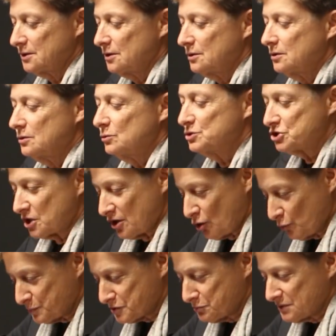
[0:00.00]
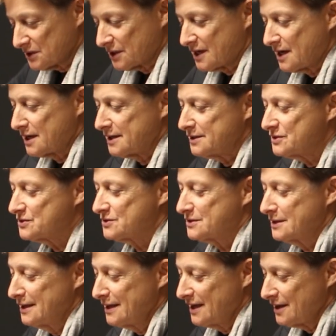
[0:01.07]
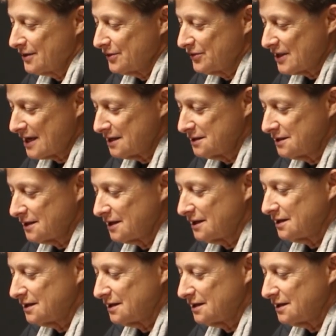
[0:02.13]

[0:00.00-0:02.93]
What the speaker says: which I hope to be the case, then